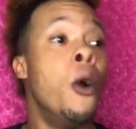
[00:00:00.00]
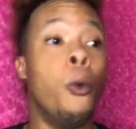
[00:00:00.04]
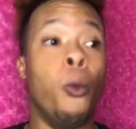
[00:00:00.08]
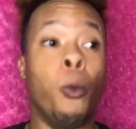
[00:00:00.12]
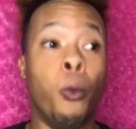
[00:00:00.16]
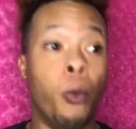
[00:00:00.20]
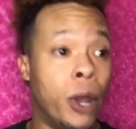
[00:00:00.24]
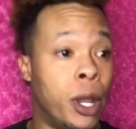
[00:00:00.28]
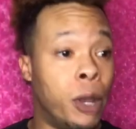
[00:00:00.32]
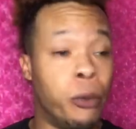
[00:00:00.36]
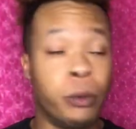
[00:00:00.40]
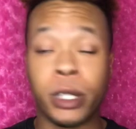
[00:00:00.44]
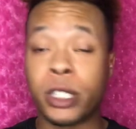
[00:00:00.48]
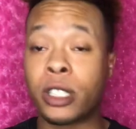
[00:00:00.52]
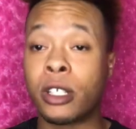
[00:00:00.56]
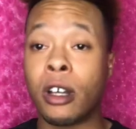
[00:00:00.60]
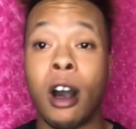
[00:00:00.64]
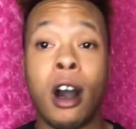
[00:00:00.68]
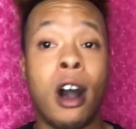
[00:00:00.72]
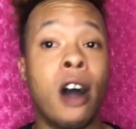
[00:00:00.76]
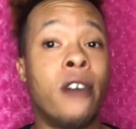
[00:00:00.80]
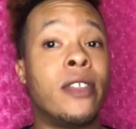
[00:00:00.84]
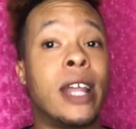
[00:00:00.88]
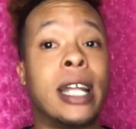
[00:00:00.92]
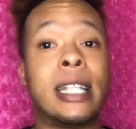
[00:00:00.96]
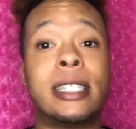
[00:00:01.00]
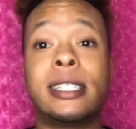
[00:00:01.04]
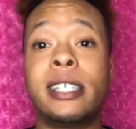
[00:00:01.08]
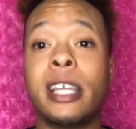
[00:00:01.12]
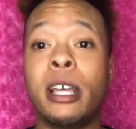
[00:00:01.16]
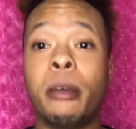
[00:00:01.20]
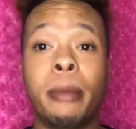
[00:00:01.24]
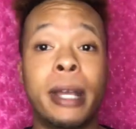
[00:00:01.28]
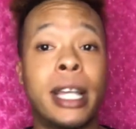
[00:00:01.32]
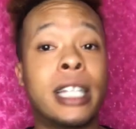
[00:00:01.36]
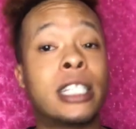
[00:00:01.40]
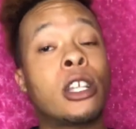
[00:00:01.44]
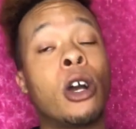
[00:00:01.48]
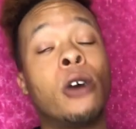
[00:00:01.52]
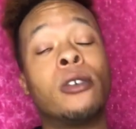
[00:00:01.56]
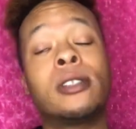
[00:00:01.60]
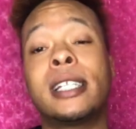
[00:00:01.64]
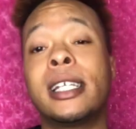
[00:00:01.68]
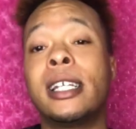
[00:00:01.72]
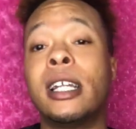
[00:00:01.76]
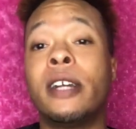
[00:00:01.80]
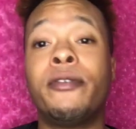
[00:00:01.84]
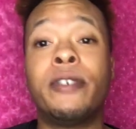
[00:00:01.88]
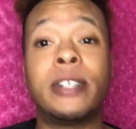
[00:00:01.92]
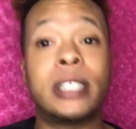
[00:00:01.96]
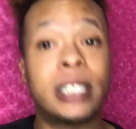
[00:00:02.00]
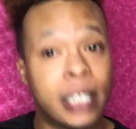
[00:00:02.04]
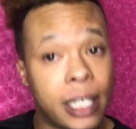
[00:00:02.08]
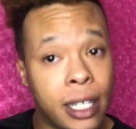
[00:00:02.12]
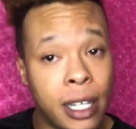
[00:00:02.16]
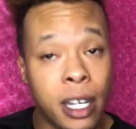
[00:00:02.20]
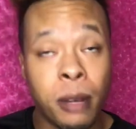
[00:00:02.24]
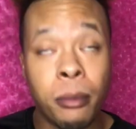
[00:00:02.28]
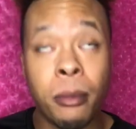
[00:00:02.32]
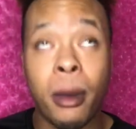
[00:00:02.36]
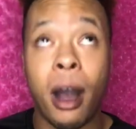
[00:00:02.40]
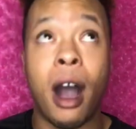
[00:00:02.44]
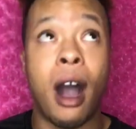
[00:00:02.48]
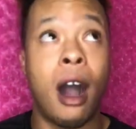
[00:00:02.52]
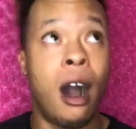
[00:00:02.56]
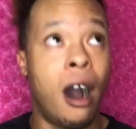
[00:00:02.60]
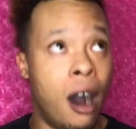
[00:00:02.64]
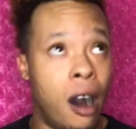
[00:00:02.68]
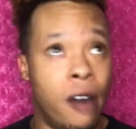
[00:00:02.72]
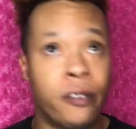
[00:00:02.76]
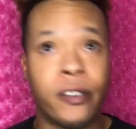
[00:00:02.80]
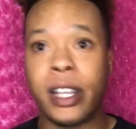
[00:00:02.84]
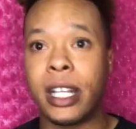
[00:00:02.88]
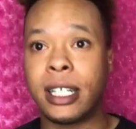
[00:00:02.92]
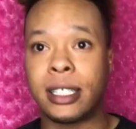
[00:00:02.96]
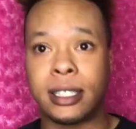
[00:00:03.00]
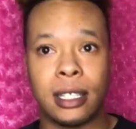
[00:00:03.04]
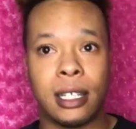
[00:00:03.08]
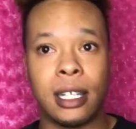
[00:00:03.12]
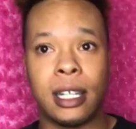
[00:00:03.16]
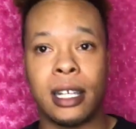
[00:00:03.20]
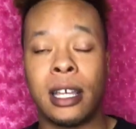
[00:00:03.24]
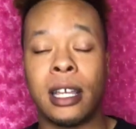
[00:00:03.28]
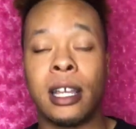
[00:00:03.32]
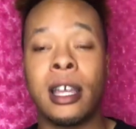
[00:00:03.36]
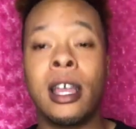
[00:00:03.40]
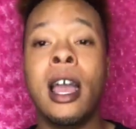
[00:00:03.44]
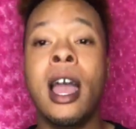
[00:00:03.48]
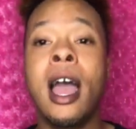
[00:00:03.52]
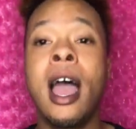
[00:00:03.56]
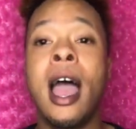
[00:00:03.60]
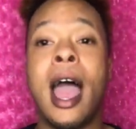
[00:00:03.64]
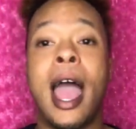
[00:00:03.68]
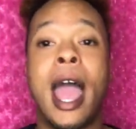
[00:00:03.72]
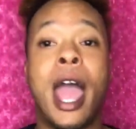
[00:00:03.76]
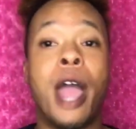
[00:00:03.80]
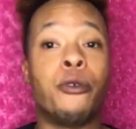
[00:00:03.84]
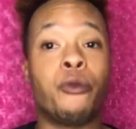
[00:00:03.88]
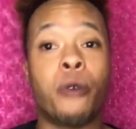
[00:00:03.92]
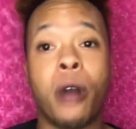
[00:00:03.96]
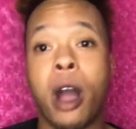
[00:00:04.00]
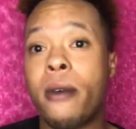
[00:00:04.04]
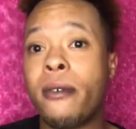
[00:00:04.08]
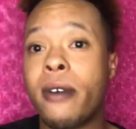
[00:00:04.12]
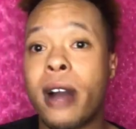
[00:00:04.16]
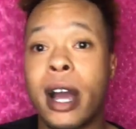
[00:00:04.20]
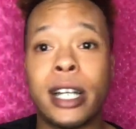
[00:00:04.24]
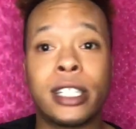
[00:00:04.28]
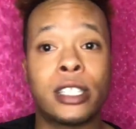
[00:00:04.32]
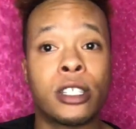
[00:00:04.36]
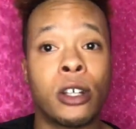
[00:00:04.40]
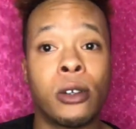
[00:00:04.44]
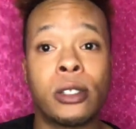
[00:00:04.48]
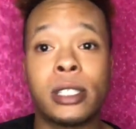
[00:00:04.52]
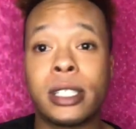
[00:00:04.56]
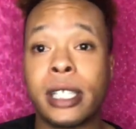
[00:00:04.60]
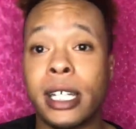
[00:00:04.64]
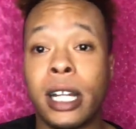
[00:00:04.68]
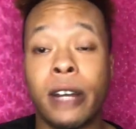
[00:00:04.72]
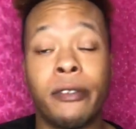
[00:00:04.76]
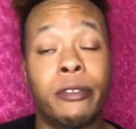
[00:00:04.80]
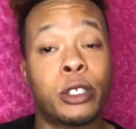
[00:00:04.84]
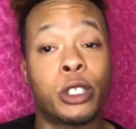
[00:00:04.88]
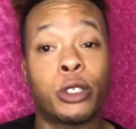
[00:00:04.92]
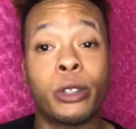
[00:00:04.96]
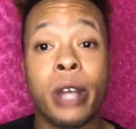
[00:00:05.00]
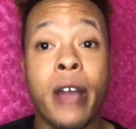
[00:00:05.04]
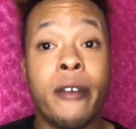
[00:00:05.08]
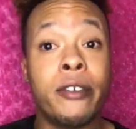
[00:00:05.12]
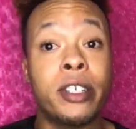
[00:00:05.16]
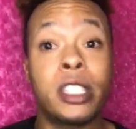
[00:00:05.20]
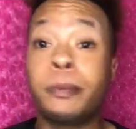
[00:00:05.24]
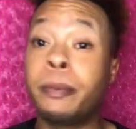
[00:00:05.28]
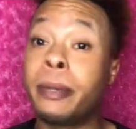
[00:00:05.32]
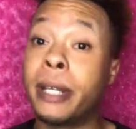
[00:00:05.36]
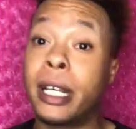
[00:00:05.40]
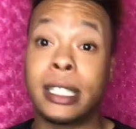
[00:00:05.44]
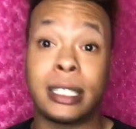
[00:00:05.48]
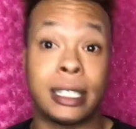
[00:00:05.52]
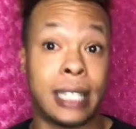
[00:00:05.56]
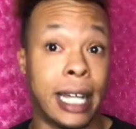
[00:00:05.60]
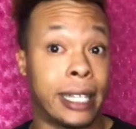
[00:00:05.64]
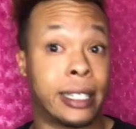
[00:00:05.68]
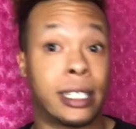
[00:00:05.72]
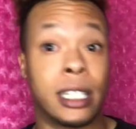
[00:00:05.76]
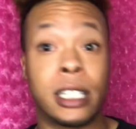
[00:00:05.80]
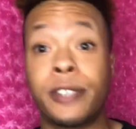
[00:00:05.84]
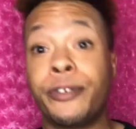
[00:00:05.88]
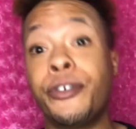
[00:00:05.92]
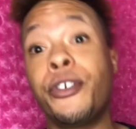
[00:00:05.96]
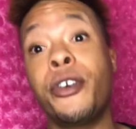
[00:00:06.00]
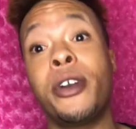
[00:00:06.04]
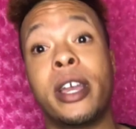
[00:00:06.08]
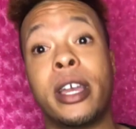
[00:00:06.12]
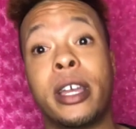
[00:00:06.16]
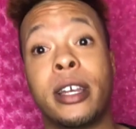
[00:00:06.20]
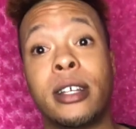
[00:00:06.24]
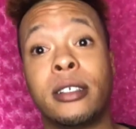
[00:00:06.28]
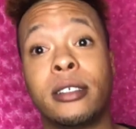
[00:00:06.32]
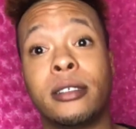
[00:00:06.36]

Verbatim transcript: We resolved that Timmy is gonna stand up for Tim, obviously, and Rara is gonna stand up for Travis because that's his friend.